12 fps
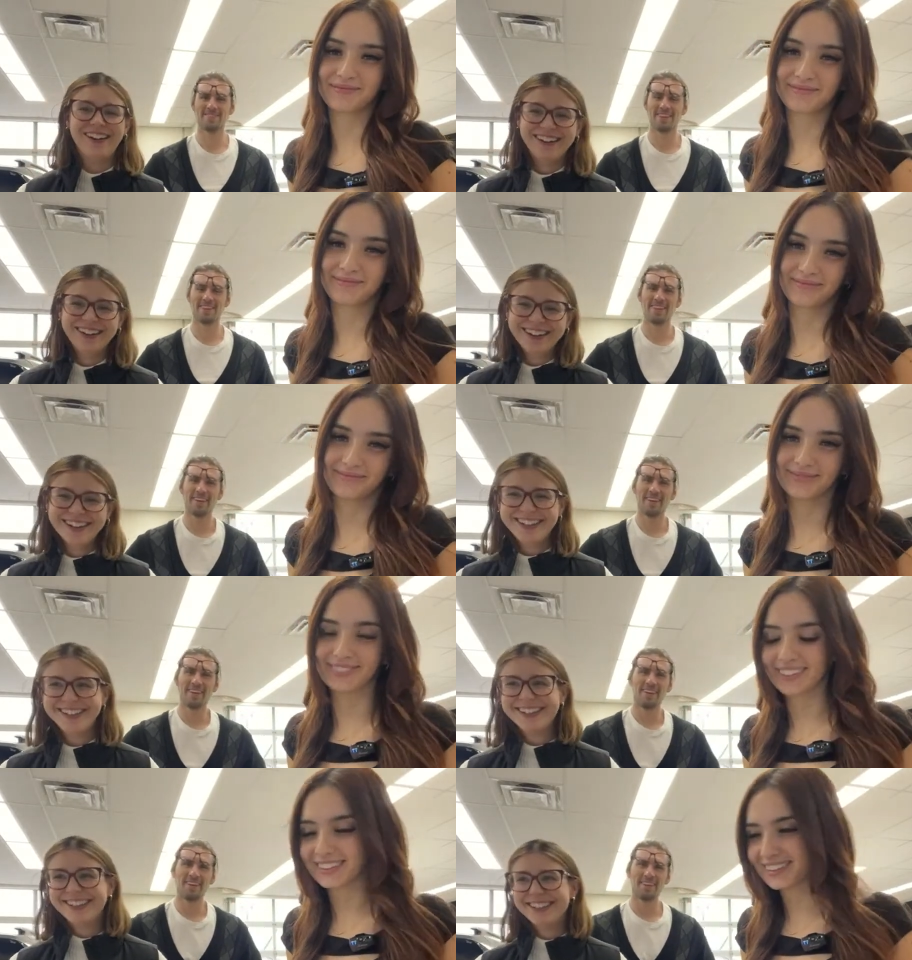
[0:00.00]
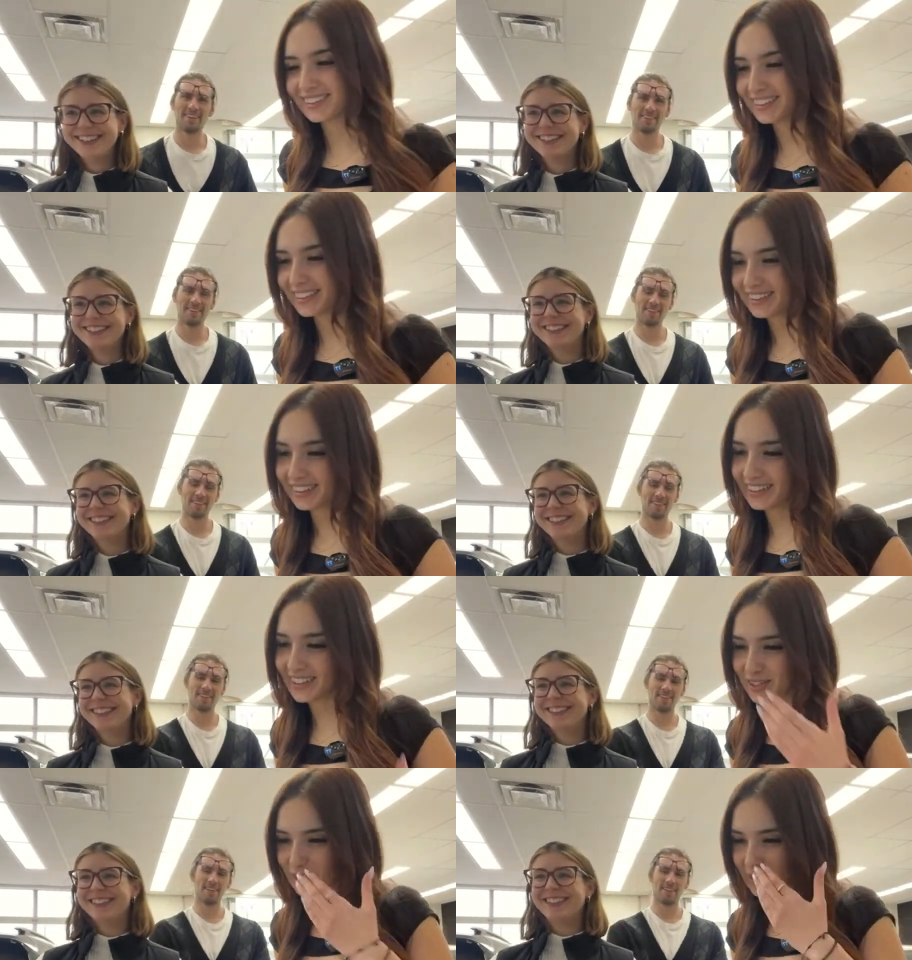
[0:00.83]
Speaker 1: No. it
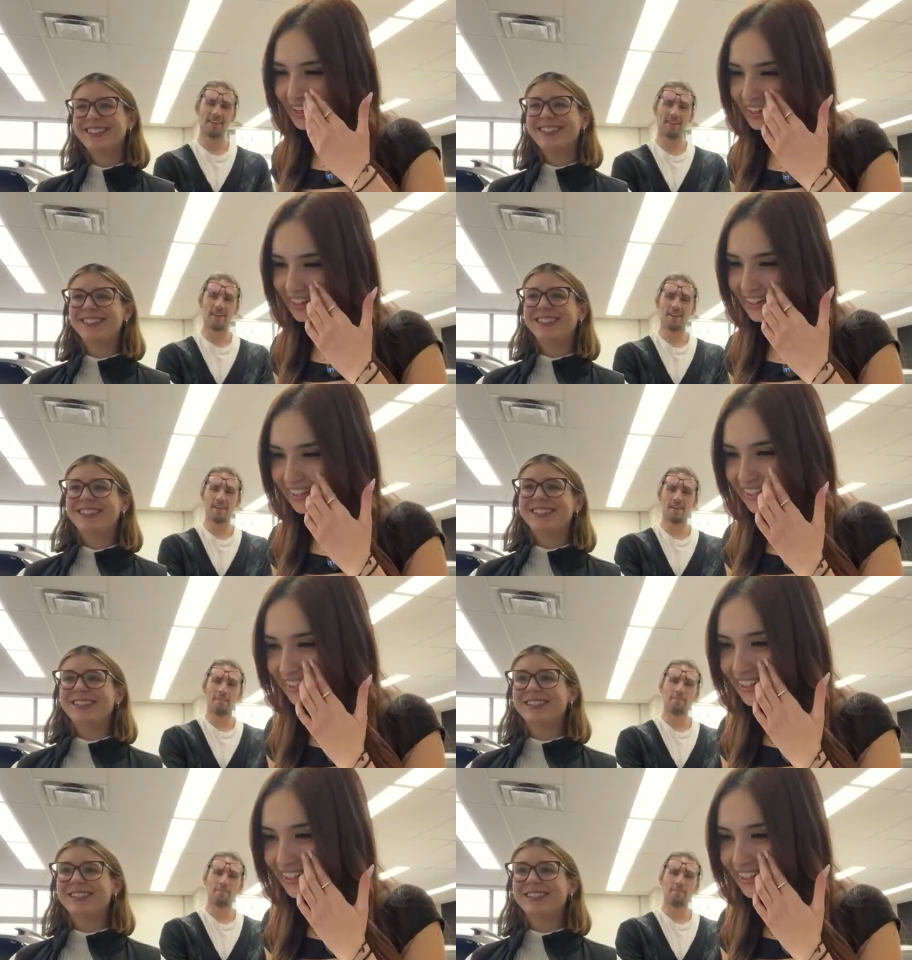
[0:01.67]
is what it is.